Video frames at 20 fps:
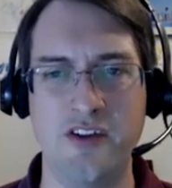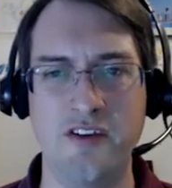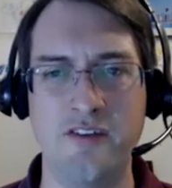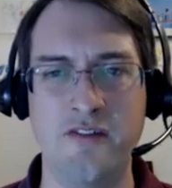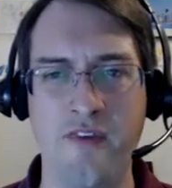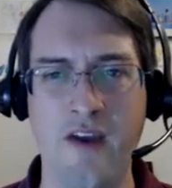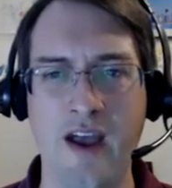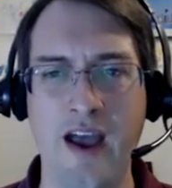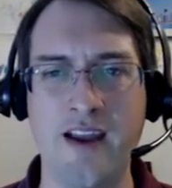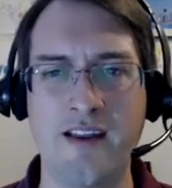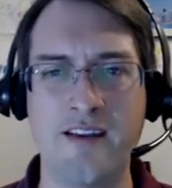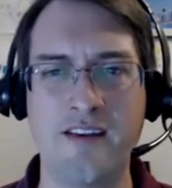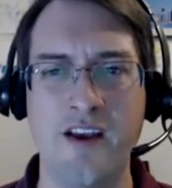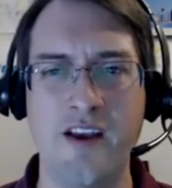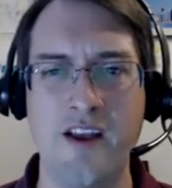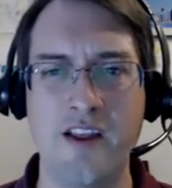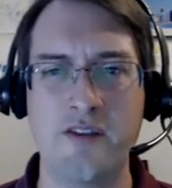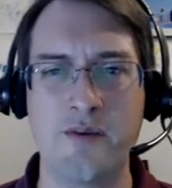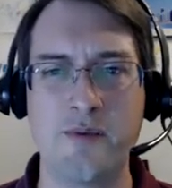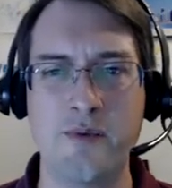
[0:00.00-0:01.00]
In fact,
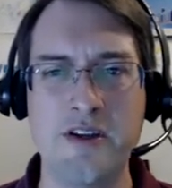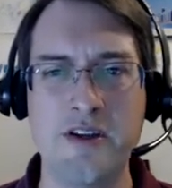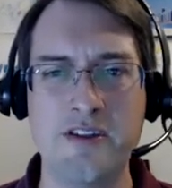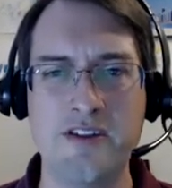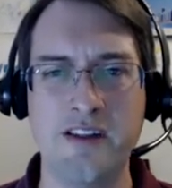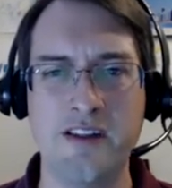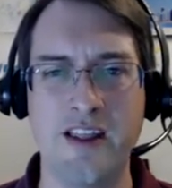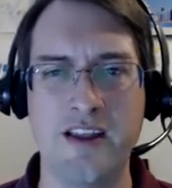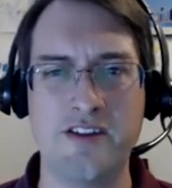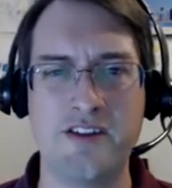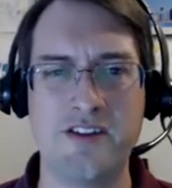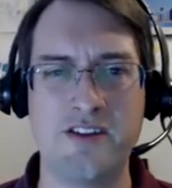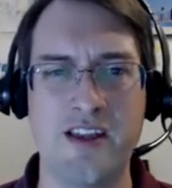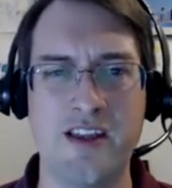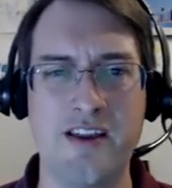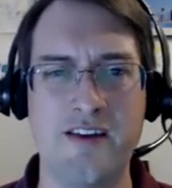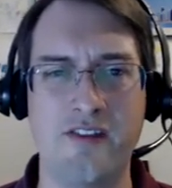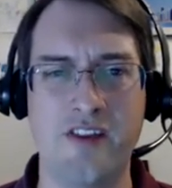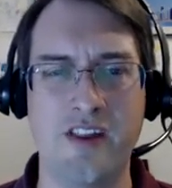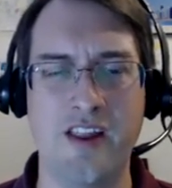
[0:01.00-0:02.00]
the reason
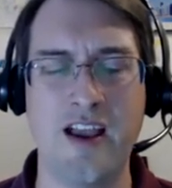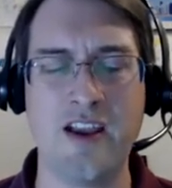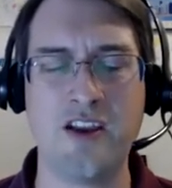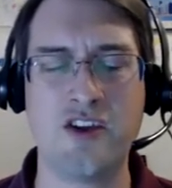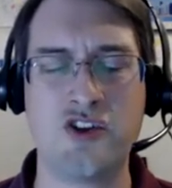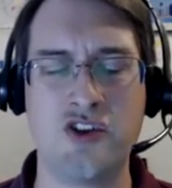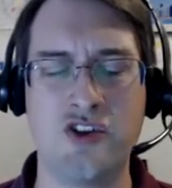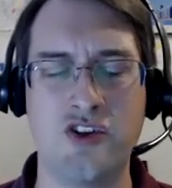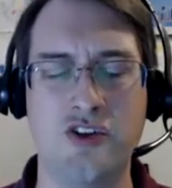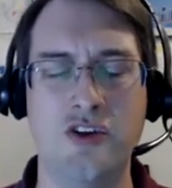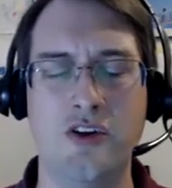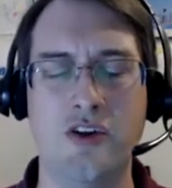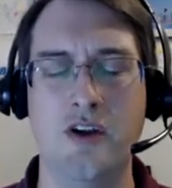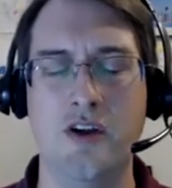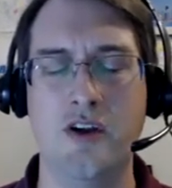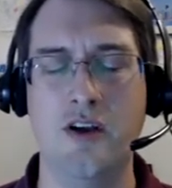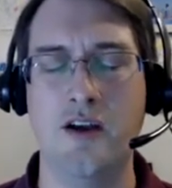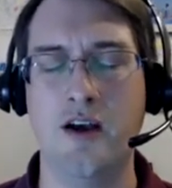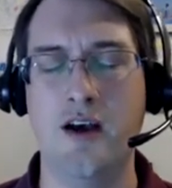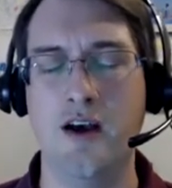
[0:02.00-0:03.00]
legislative election
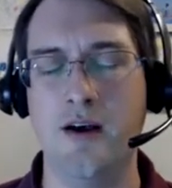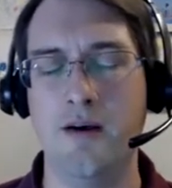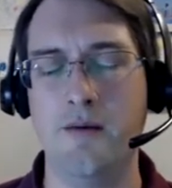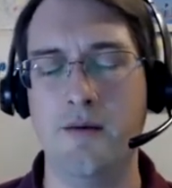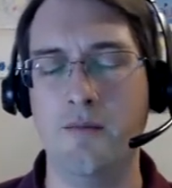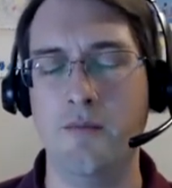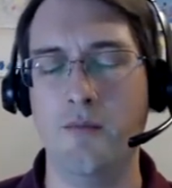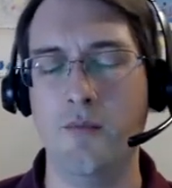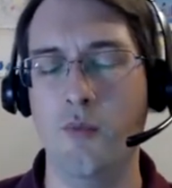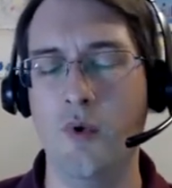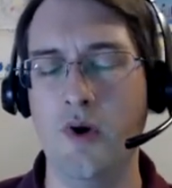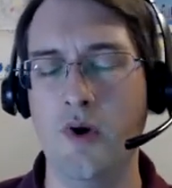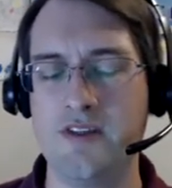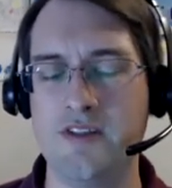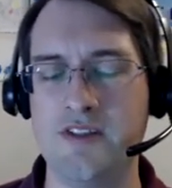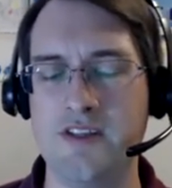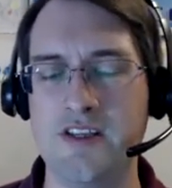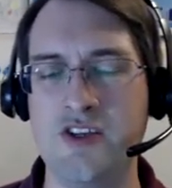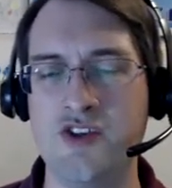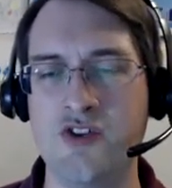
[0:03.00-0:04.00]

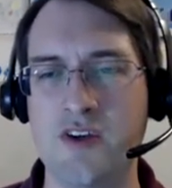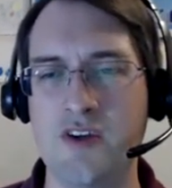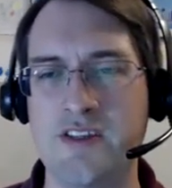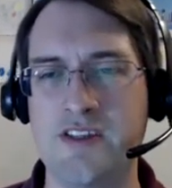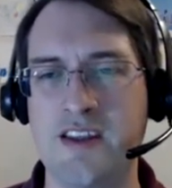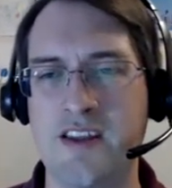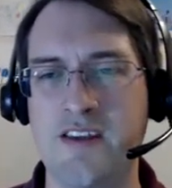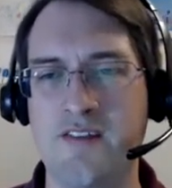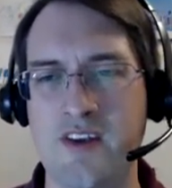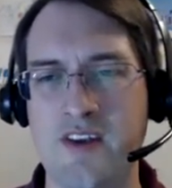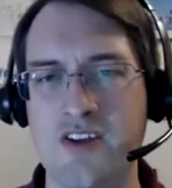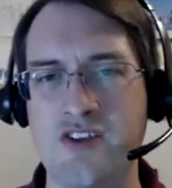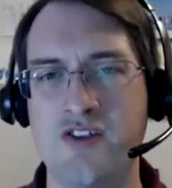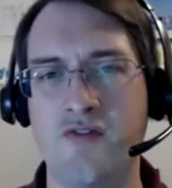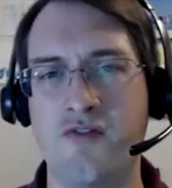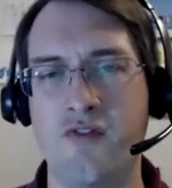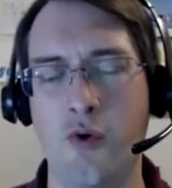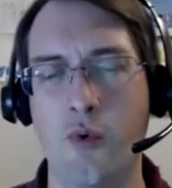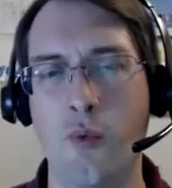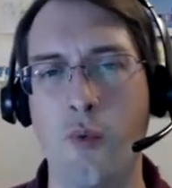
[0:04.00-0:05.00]
was the choice of the convention
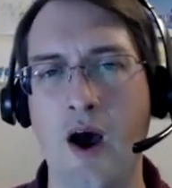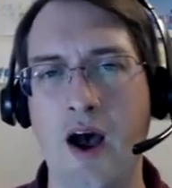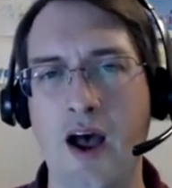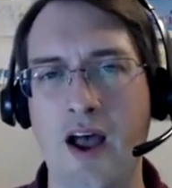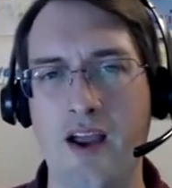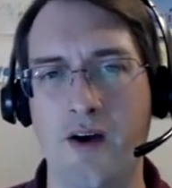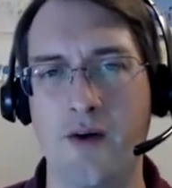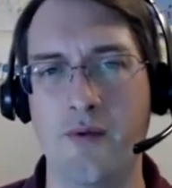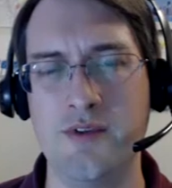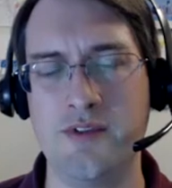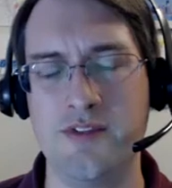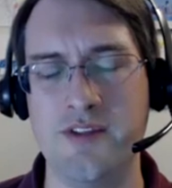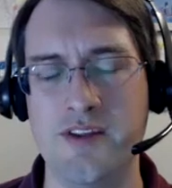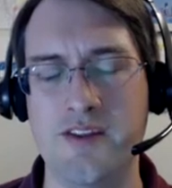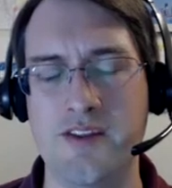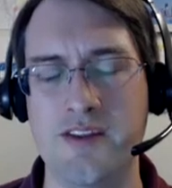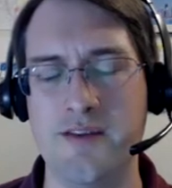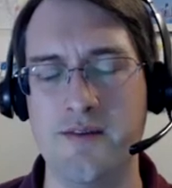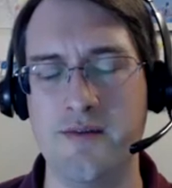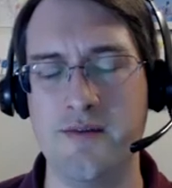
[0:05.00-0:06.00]
for a while, was
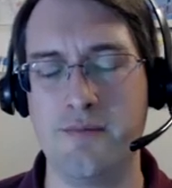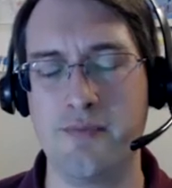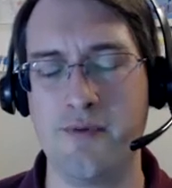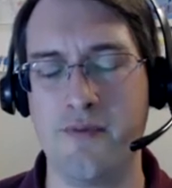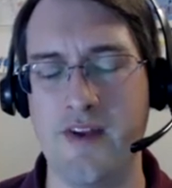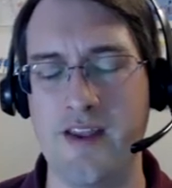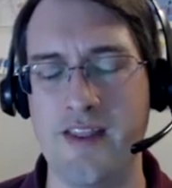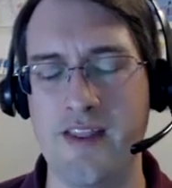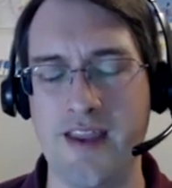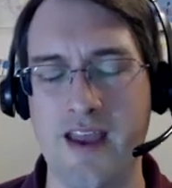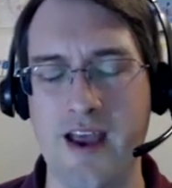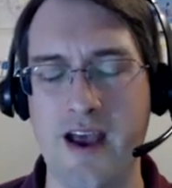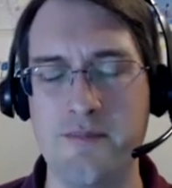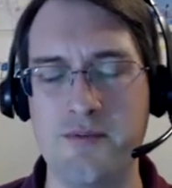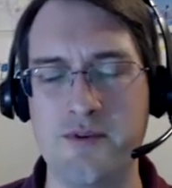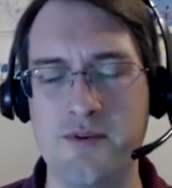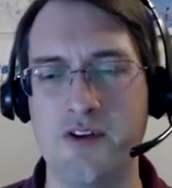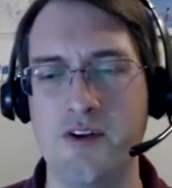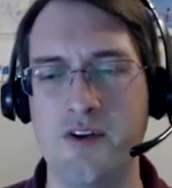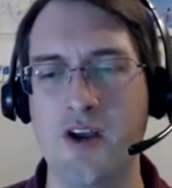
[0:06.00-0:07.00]
the prevailing
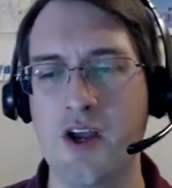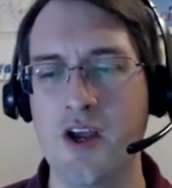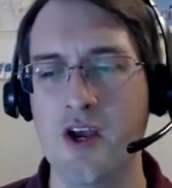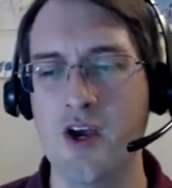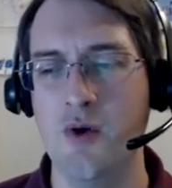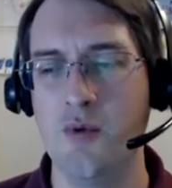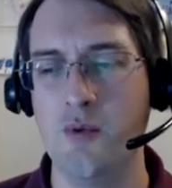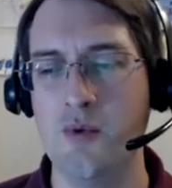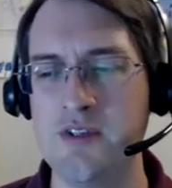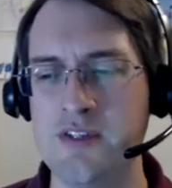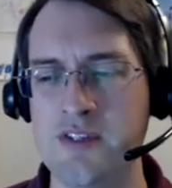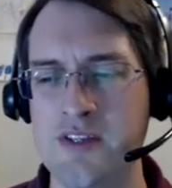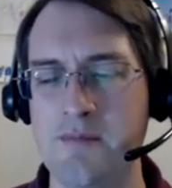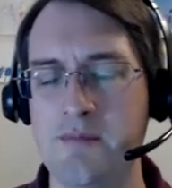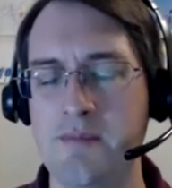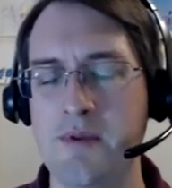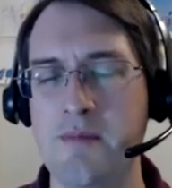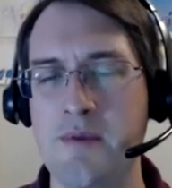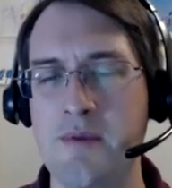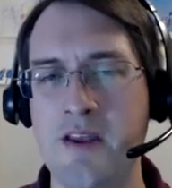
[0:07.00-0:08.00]
option, was
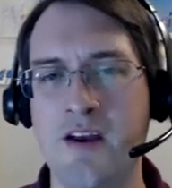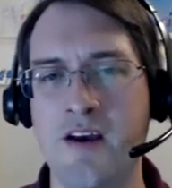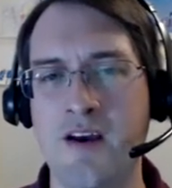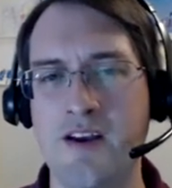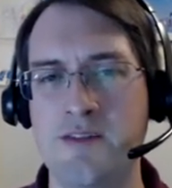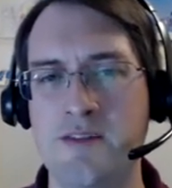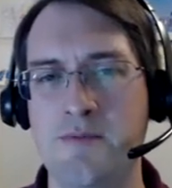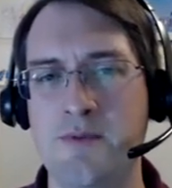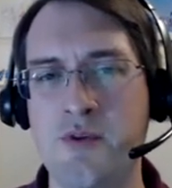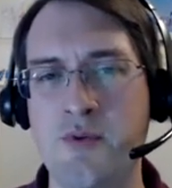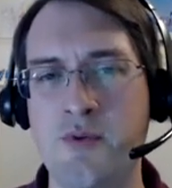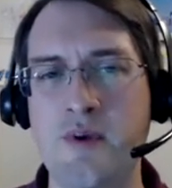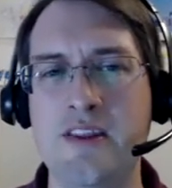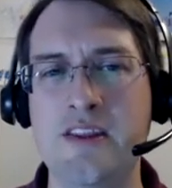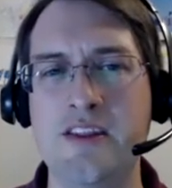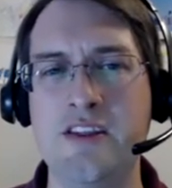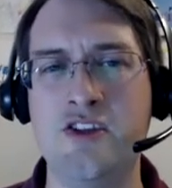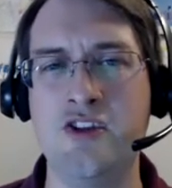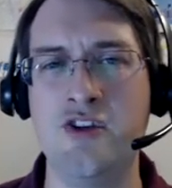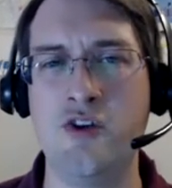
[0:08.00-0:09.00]
simply because between
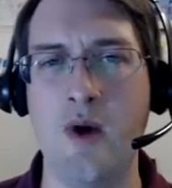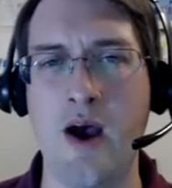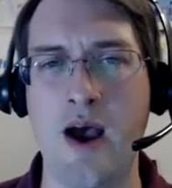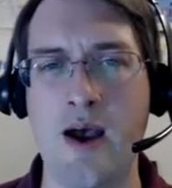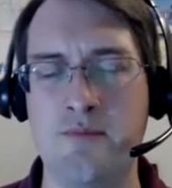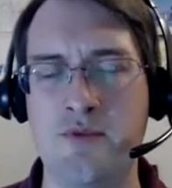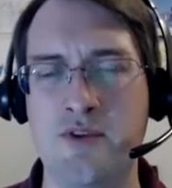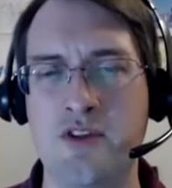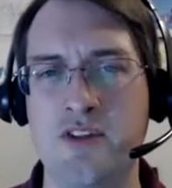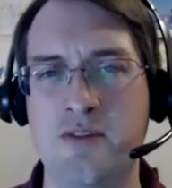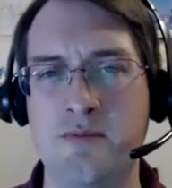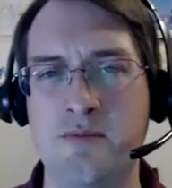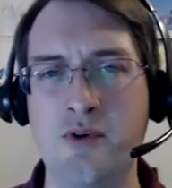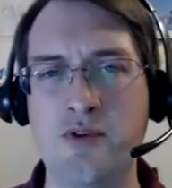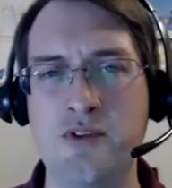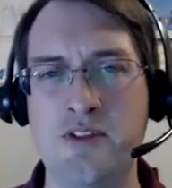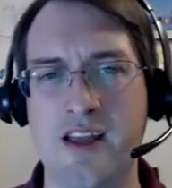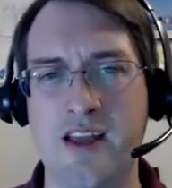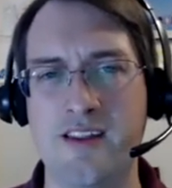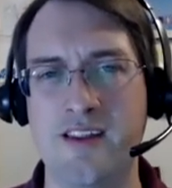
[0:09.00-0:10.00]
these two options,
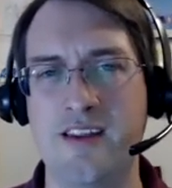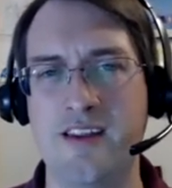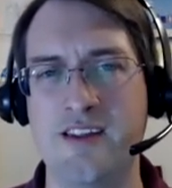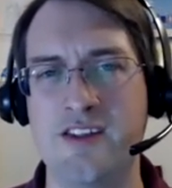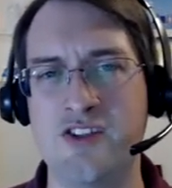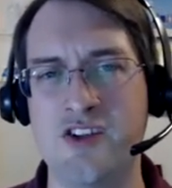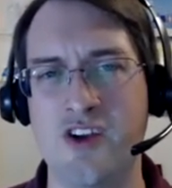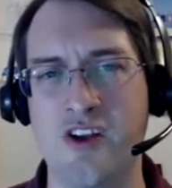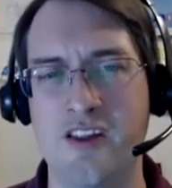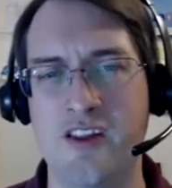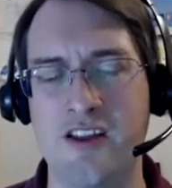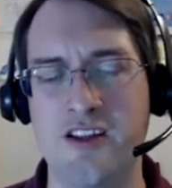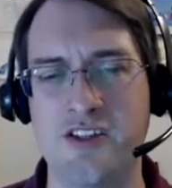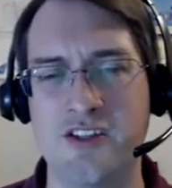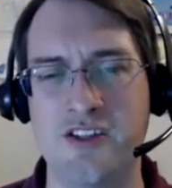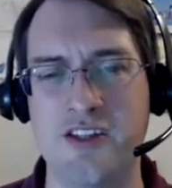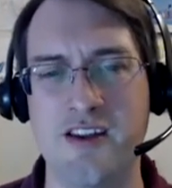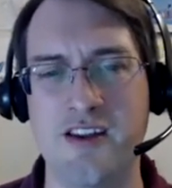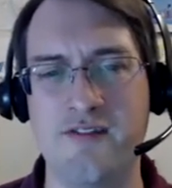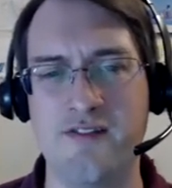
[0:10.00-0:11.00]
most delegates saw
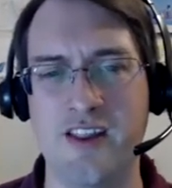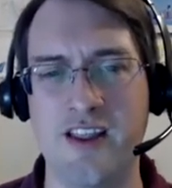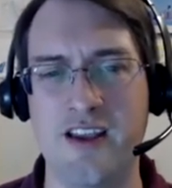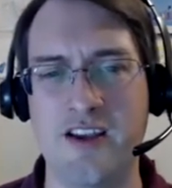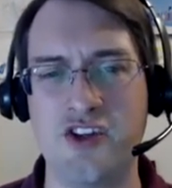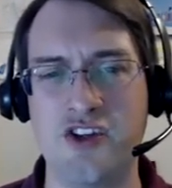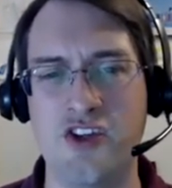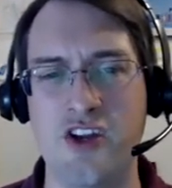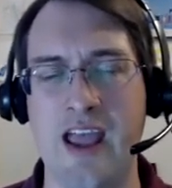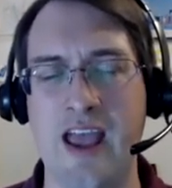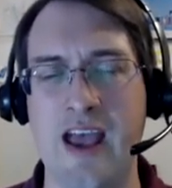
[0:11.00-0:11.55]
legislative election